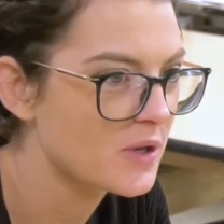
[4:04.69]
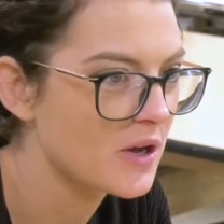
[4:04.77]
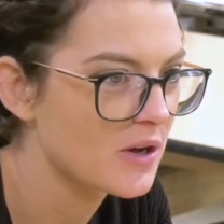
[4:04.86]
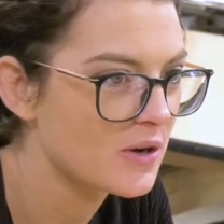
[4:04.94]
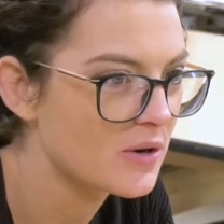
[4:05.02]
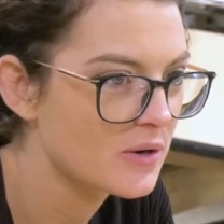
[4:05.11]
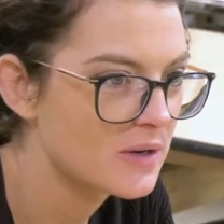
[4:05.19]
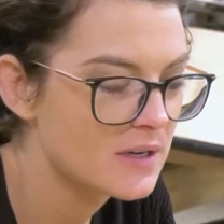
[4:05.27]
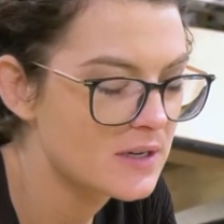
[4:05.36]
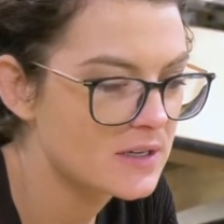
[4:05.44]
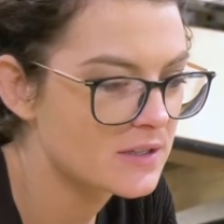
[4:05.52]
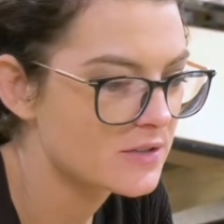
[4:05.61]
We go
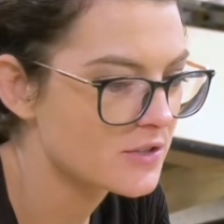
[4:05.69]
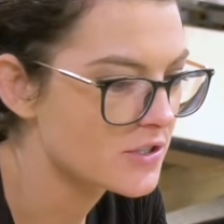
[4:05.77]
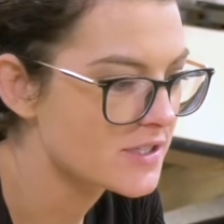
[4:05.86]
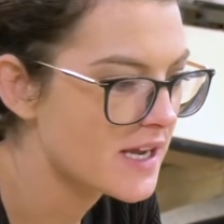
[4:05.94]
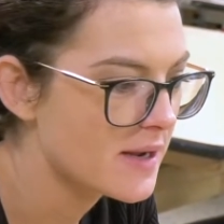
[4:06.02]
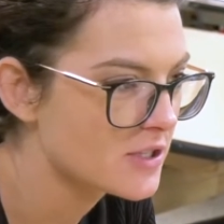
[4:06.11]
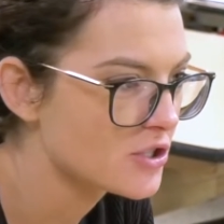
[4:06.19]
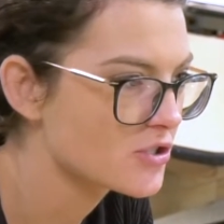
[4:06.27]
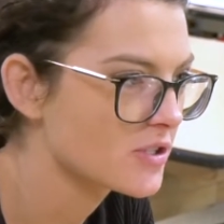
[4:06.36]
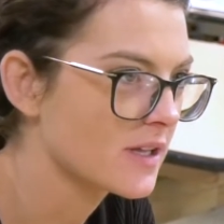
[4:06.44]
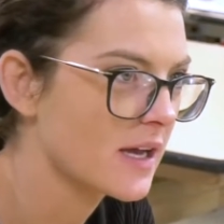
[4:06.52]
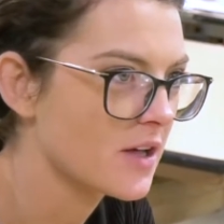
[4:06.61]
Thursday. It's
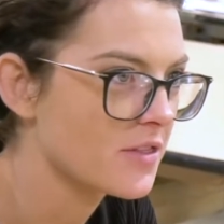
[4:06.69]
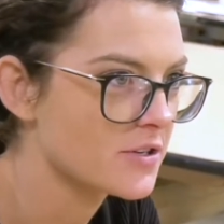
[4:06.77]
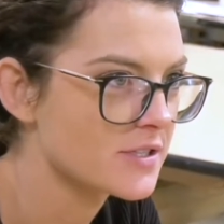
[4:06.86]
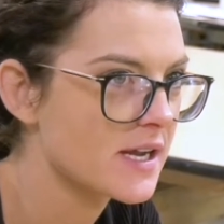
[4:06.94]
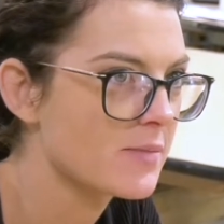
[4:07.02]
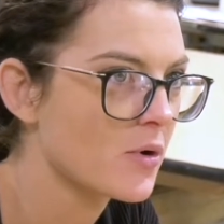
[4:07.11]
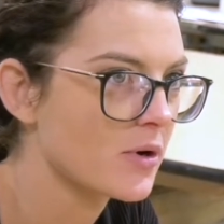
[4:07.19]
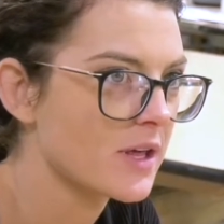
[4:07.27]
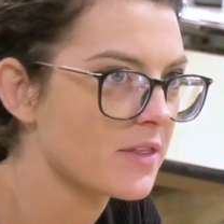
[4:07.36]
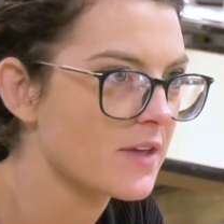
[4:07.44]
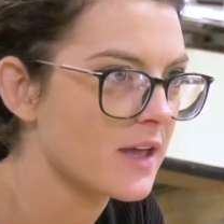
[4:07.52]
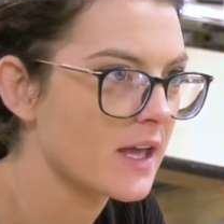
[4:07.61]
usually like a Thursday
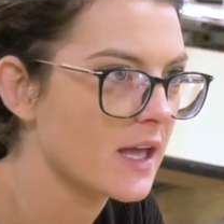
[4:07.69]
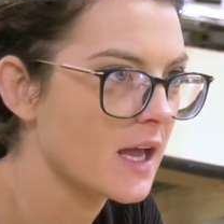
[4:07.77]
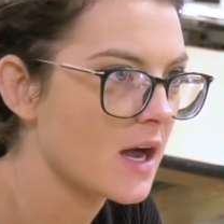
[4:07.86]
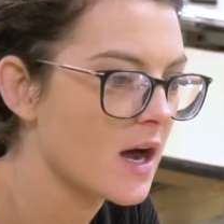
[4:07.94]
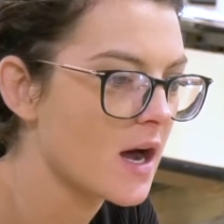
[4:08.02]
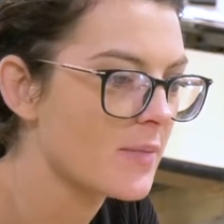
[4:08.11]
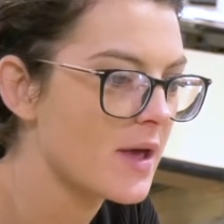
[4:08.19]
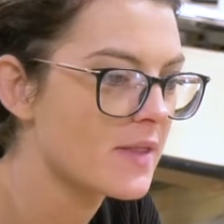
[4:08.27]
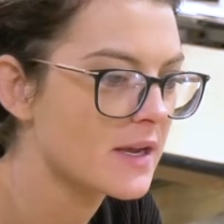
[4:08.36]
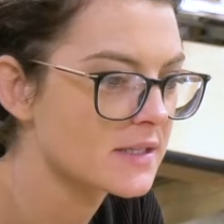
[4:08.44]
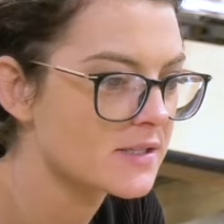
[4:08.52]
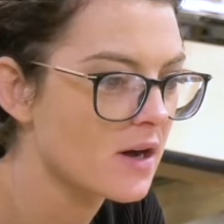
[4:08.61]
morning thing. And
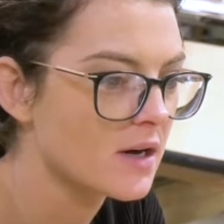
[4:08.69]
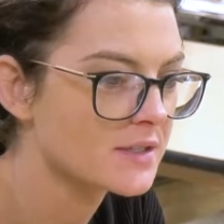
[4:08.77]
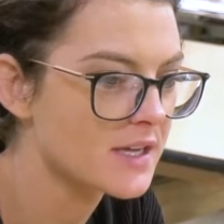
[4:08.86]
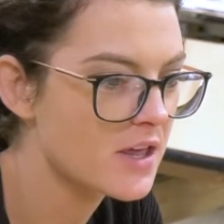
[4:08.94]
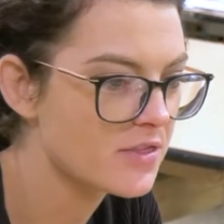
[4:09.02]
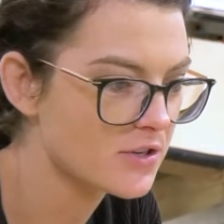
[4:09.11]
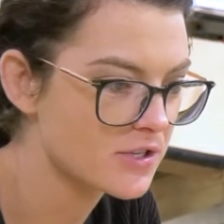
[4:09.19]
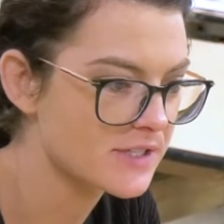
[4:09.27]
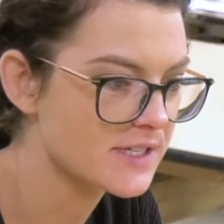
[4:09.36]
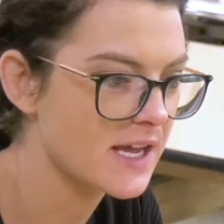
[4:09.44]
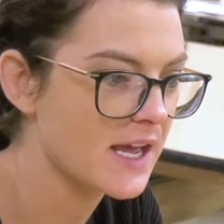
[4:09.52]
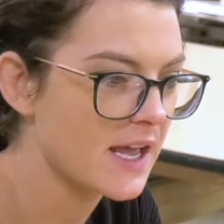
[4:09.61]
then it's all day
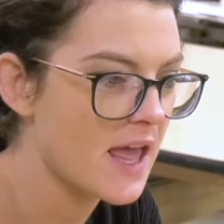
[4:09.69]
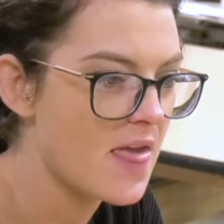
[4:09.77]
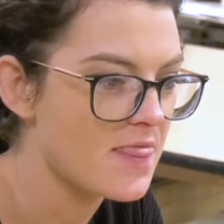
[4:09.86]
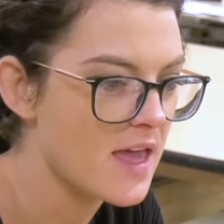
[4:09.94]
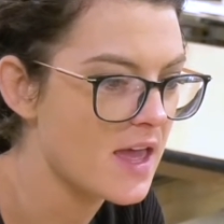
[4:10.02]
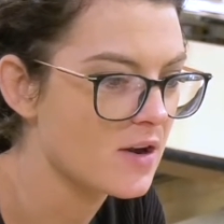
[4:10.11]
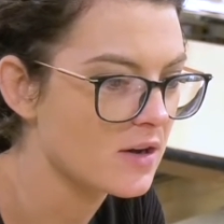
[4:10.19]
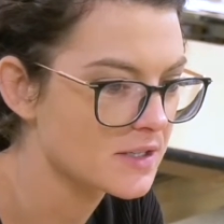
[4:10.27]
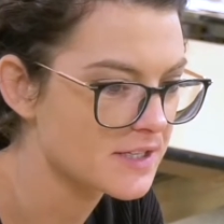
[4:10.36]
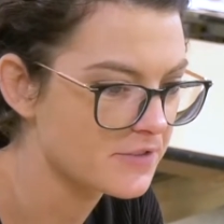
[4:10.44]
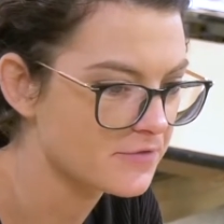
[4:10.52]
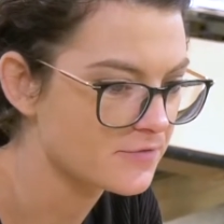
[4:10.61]
Thursday and then all
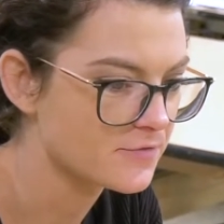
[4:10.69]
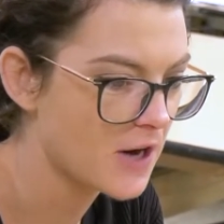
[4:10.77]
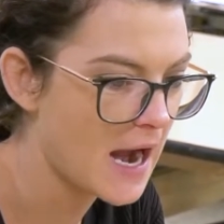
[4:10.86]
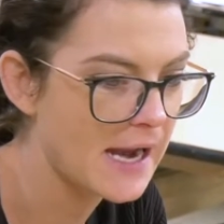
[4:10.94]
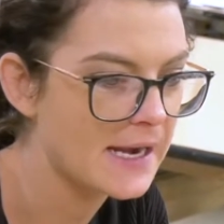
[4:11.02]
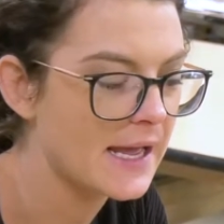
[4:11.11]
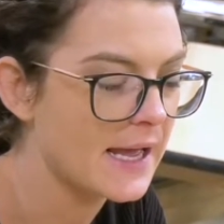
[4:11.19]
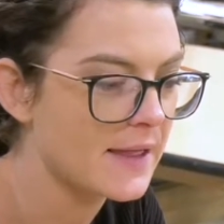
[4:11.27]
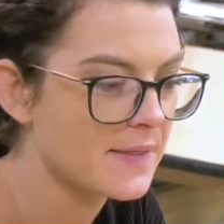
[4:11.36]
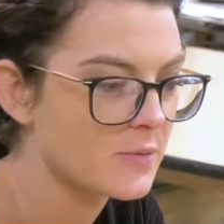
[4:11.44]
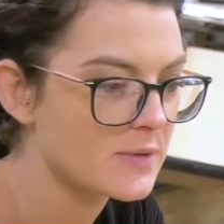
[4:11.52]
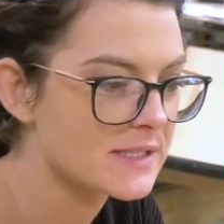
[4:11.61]
day Friday.
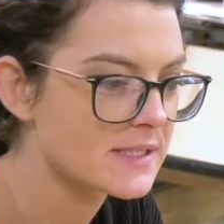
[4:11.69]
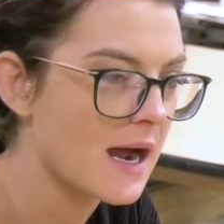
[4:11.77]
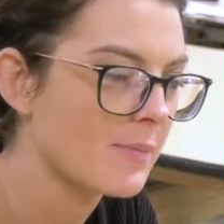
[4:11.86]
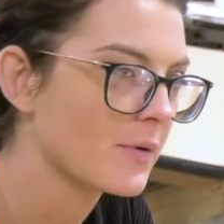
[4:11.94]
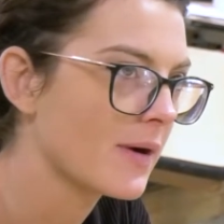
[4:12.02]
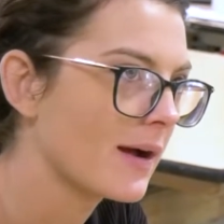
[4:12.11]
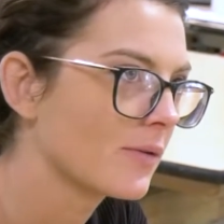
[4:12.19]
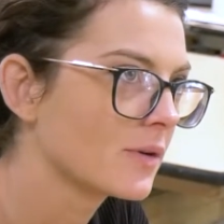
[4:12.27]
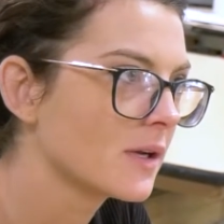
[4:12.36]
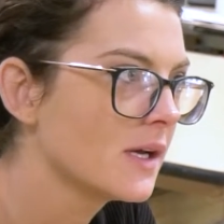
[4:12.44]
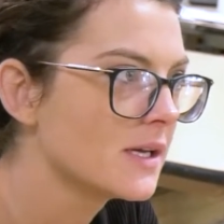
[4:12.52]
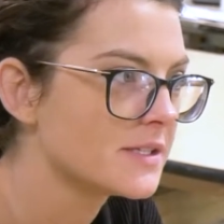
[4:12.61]
And then we stop
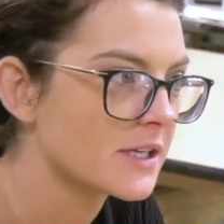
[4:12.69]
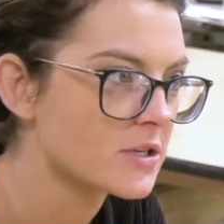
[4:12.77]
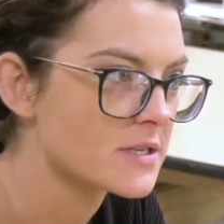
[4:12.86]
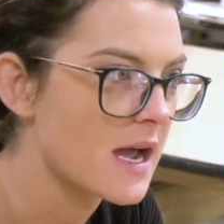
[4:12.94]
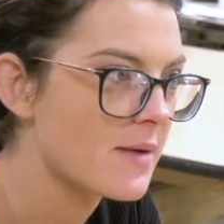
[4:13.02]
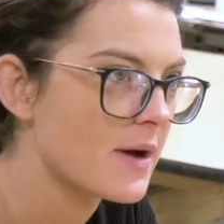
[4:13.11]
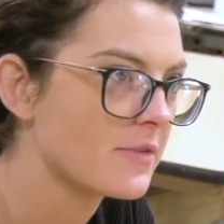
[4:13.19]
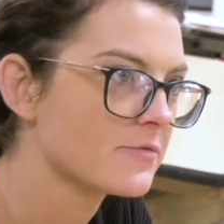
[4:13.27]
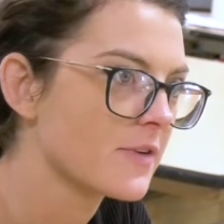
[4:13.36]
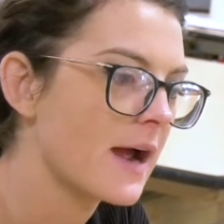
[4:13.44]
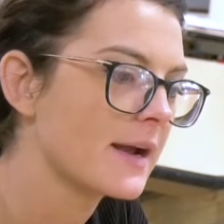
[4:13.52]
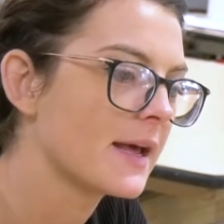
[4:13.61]
around dinner time on
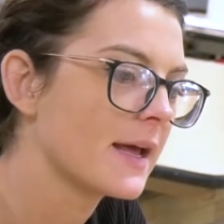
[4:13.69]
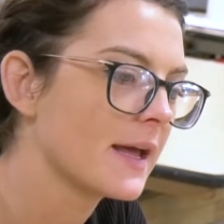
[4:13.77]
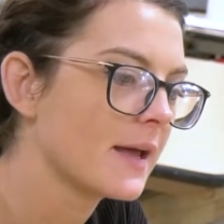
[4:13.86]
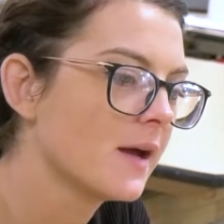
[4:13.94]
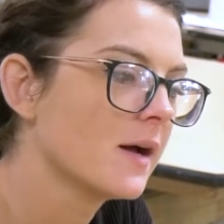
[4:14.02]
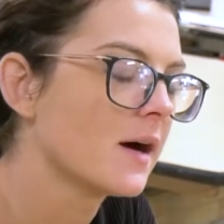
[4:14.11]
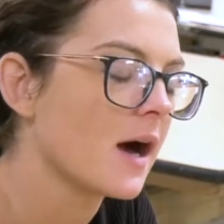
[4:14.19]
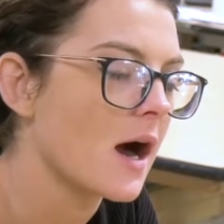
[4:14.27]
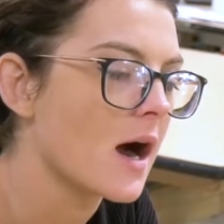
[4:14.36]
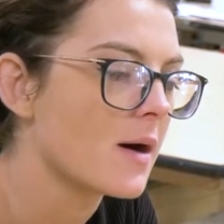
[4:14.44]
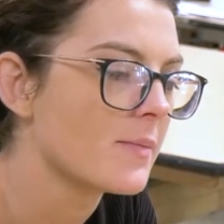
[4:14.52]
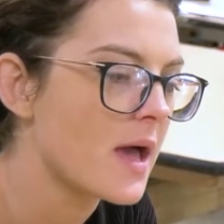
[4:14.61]
Friday.
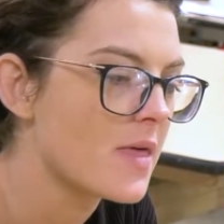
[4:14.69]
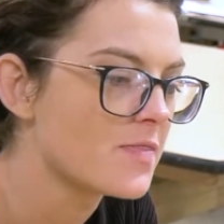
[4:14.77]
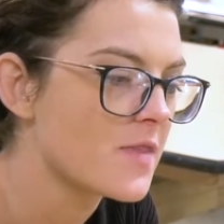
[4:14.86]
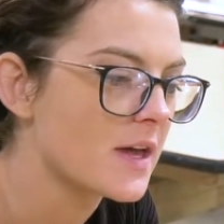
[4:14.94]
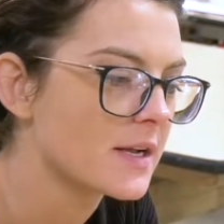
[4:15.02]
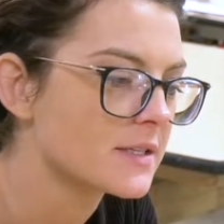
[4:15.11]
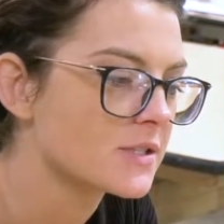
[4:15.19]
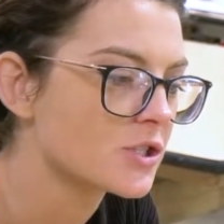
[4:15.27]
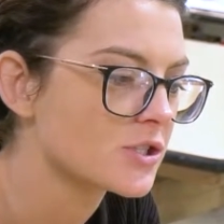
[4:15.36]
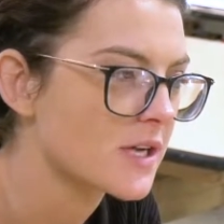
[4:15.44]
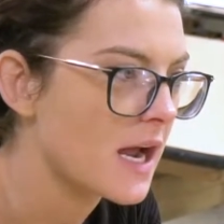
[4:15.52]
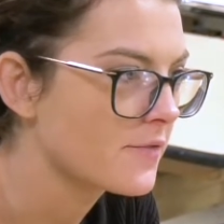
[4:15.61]
And then it's
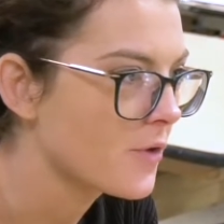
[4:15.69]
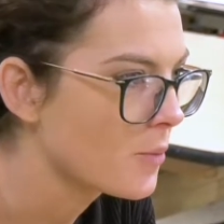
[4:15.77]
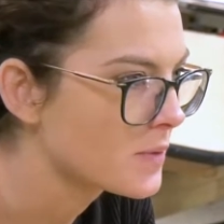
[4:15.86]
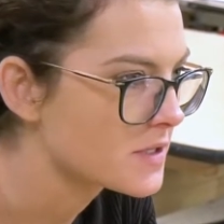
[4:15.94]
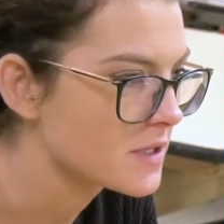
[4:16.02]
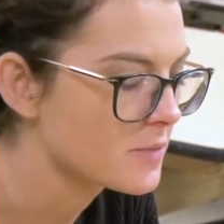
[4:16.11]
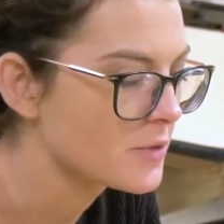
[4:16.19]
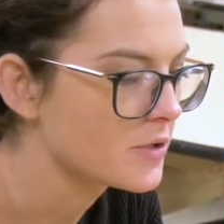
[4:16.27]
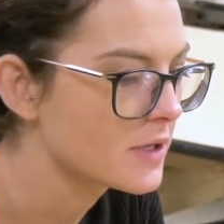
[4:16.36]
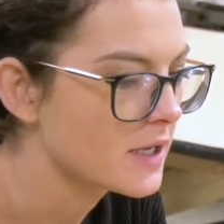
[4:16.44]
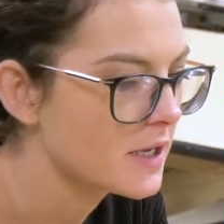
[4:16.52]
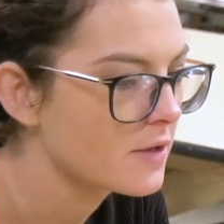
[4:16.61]
just kind of open to the
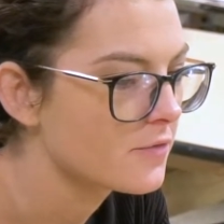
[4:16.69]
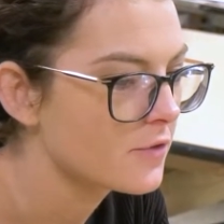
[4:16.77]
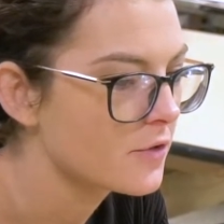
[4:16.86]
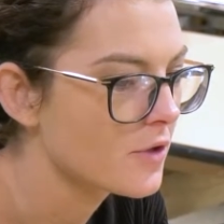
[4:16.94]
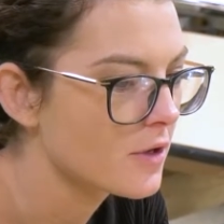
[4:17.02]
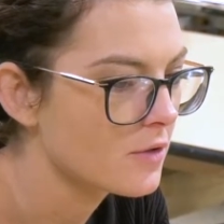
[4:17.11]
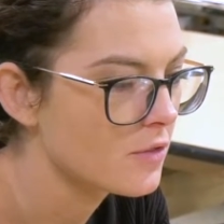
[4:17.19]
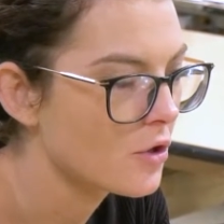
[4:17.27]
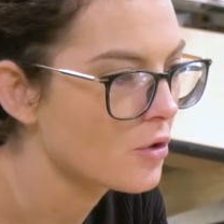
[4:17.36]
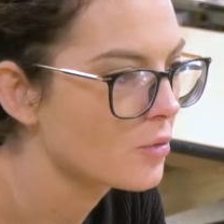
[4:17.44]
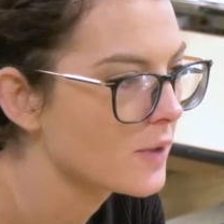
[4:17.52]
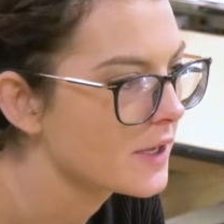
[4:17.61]
community for the
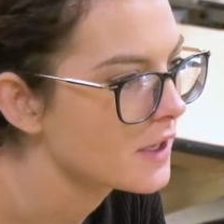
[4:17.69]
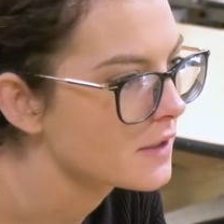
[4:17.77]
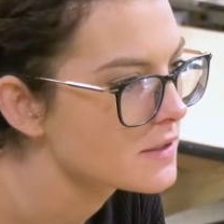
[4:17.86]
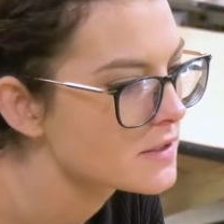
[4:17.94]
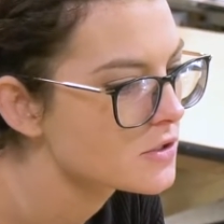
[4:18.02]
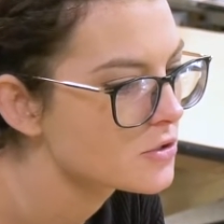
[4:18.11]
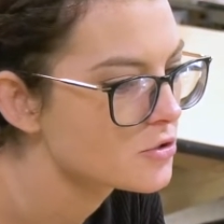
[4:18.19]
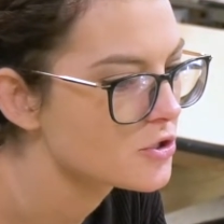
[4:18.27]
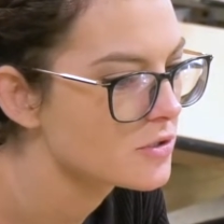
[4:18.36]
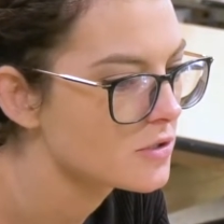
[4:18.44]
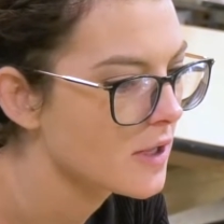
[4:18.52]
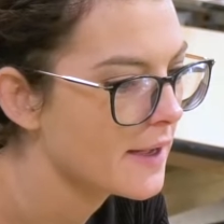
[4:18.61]
whole weekend to
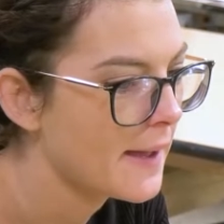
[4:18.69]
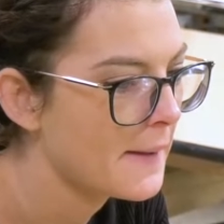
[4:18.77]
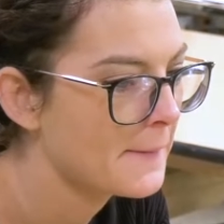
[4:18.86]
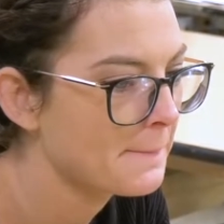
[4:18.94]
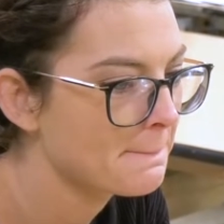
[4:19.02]
look at.